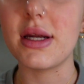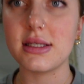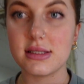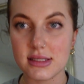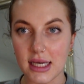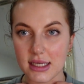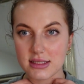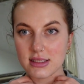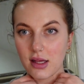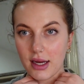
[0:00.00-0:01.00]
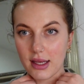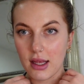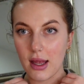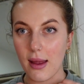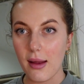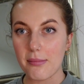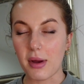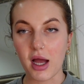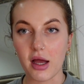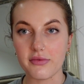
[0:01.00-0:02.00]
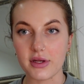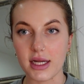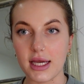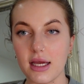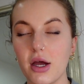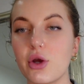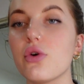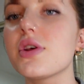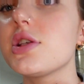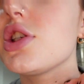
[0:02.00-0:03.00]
and it sits like perfectly. I got this